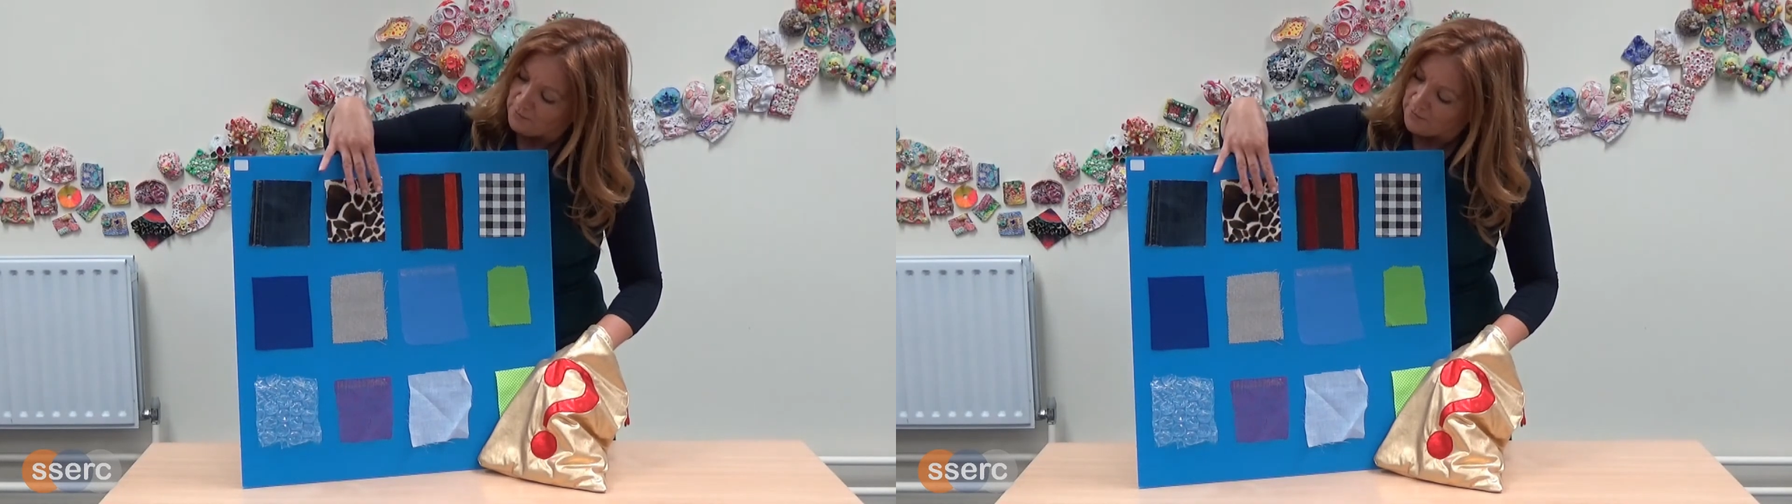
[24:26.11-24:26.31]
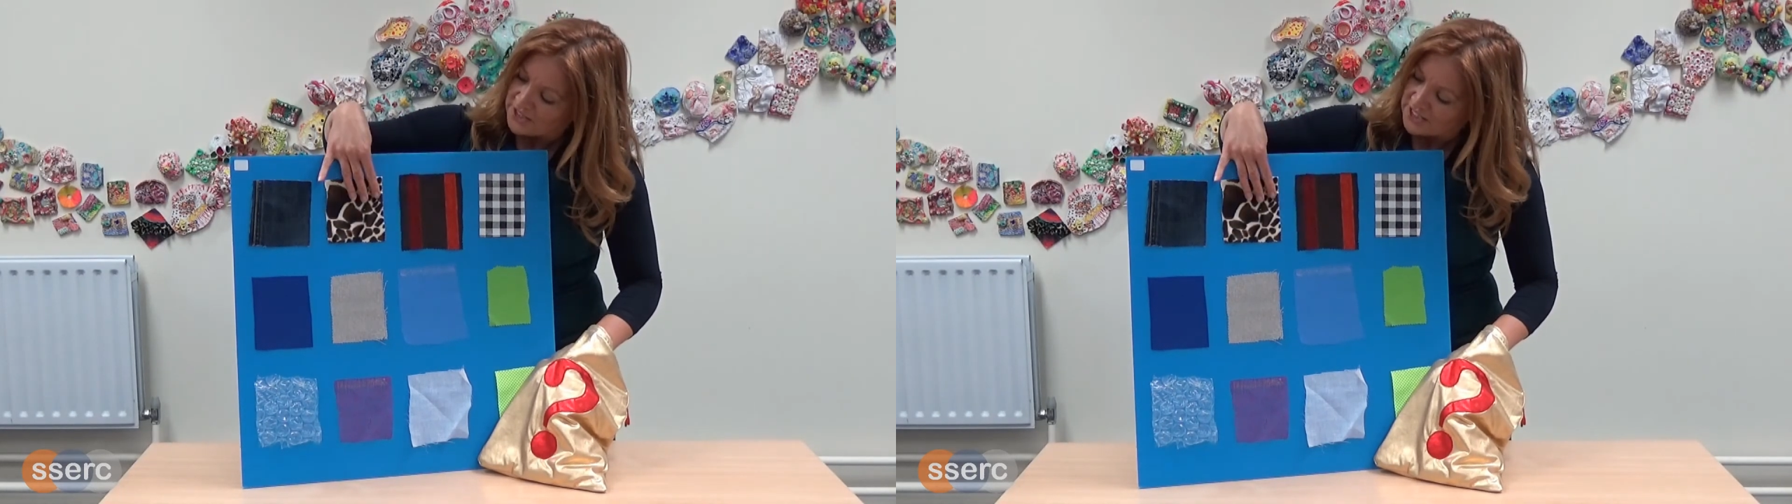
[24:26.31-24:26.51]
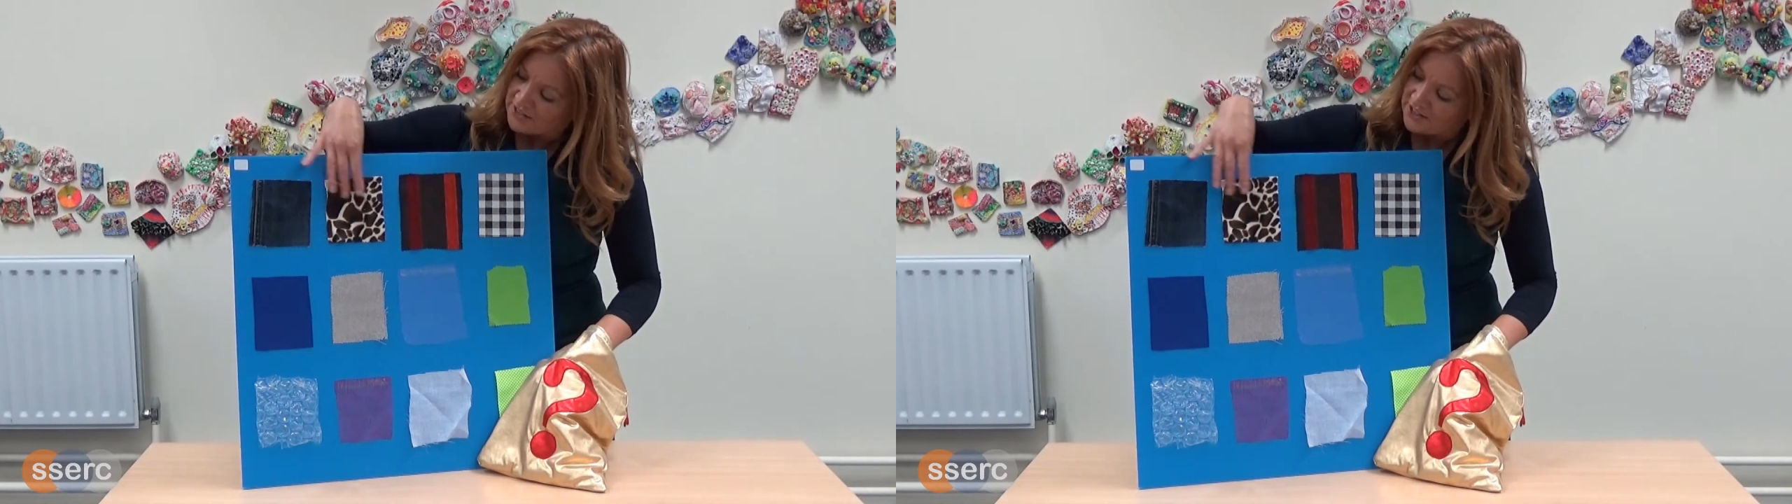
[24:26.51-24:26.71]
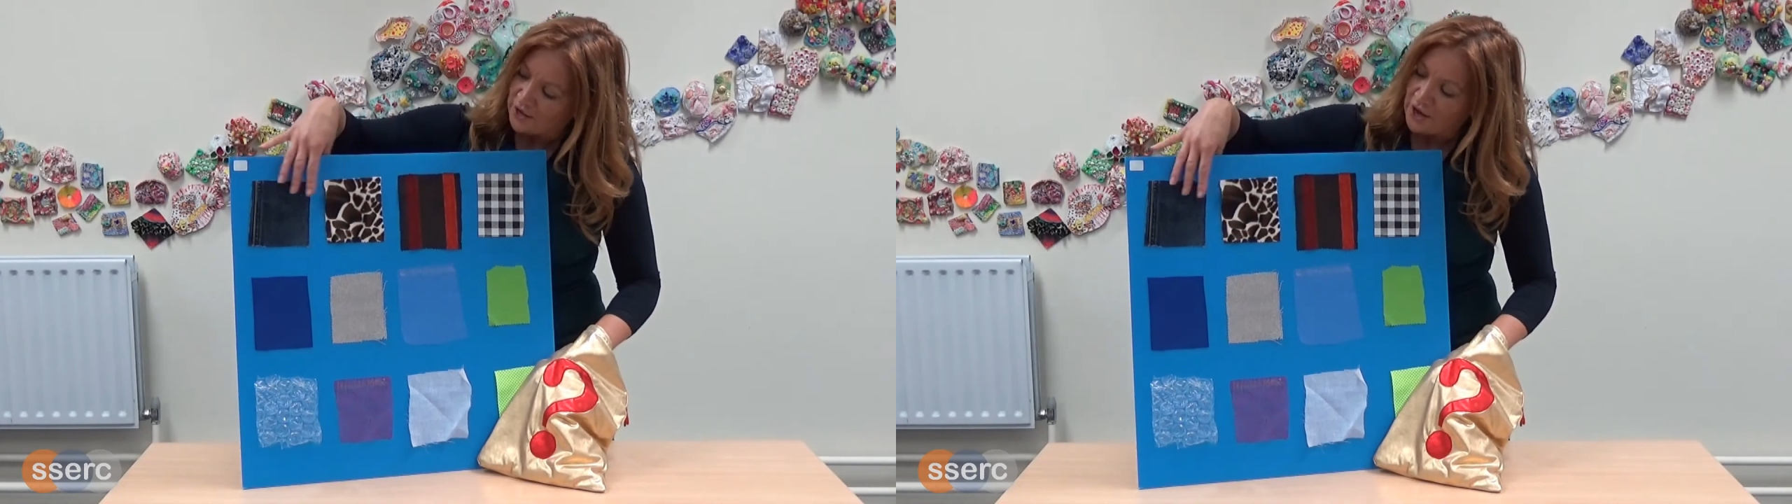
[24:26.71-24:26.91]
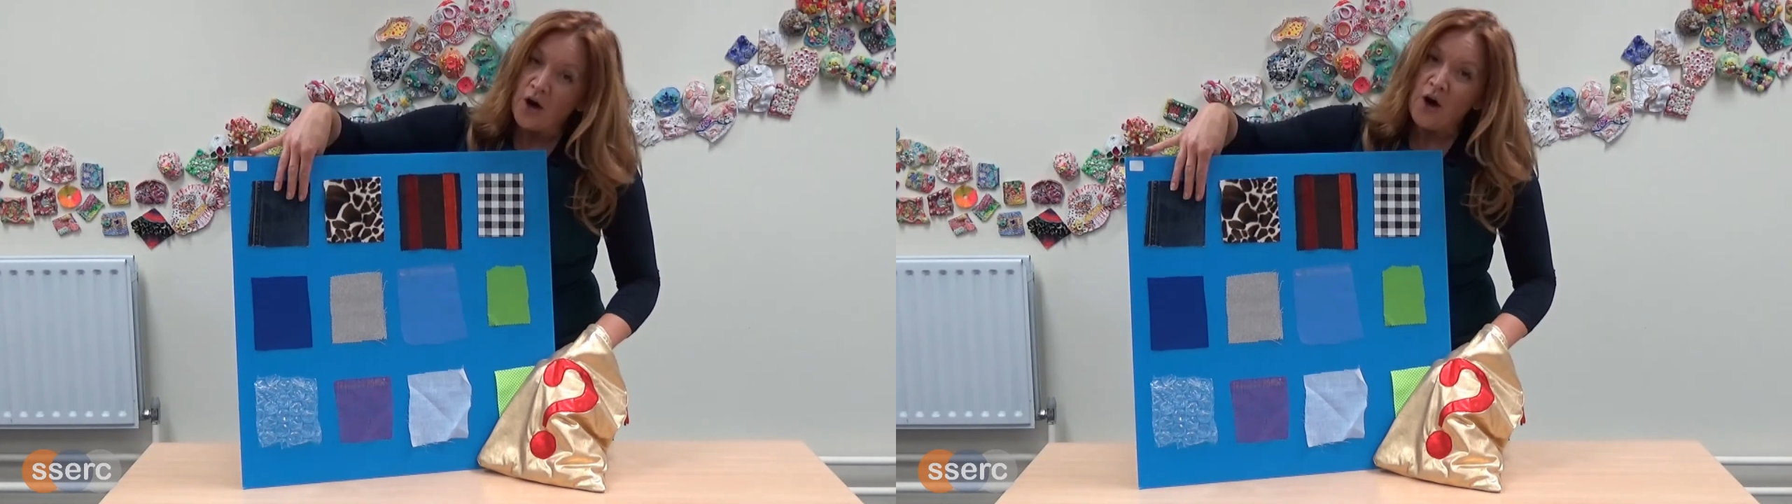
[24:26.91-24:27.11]

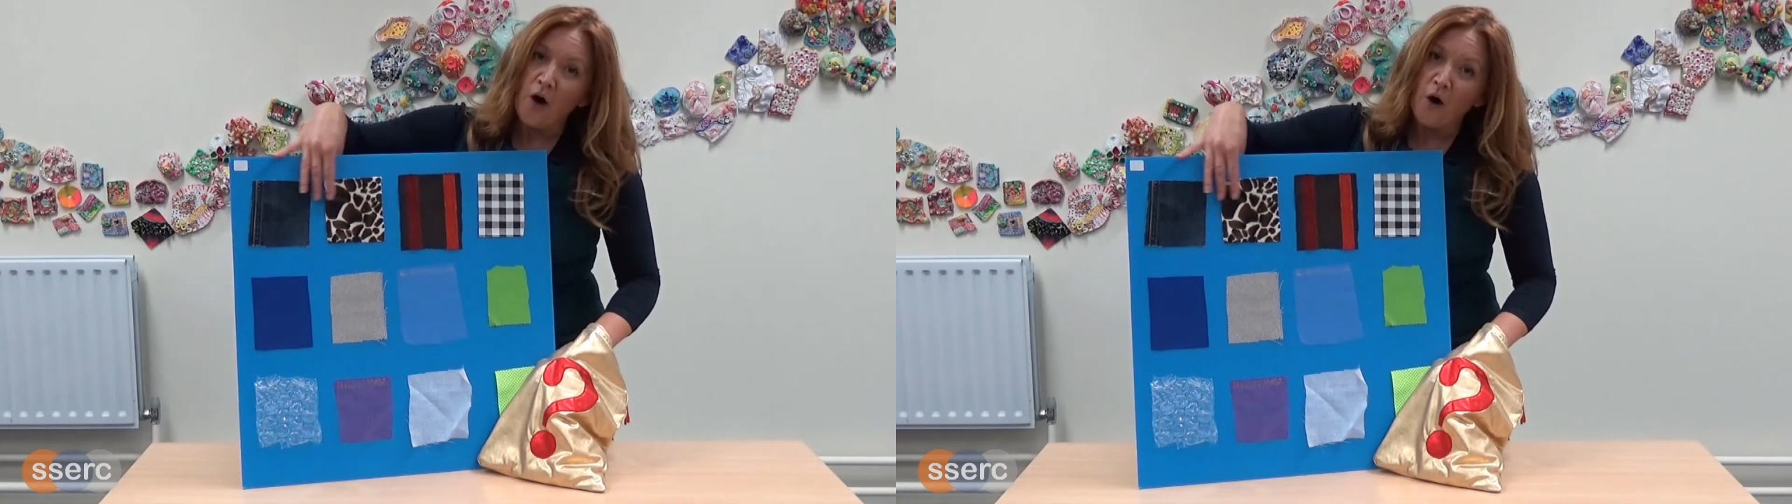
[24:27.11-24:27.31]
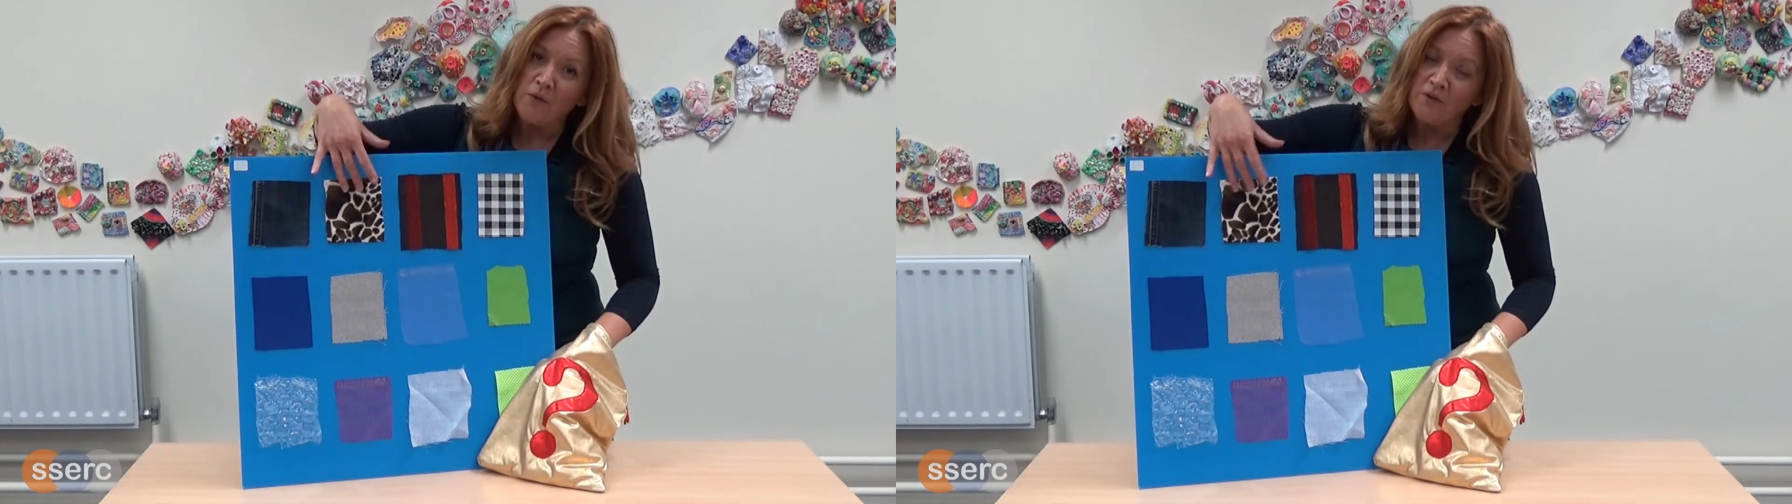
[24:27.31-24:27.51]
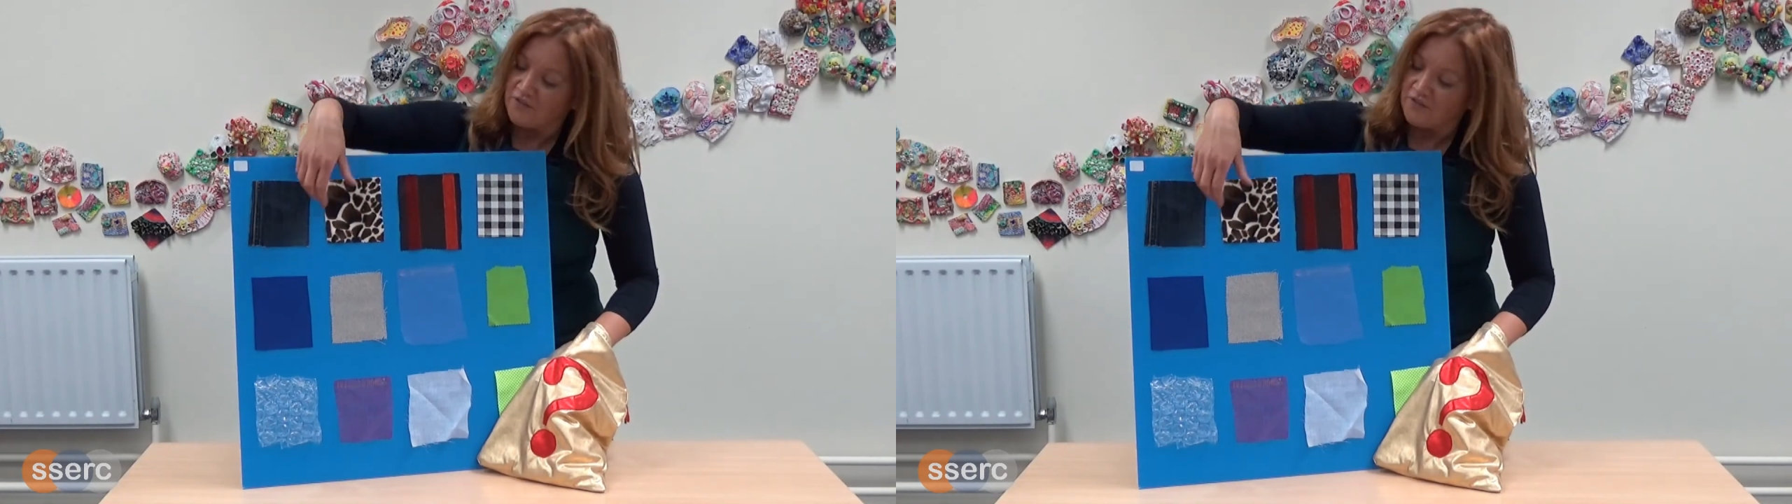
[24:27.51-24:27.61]
material on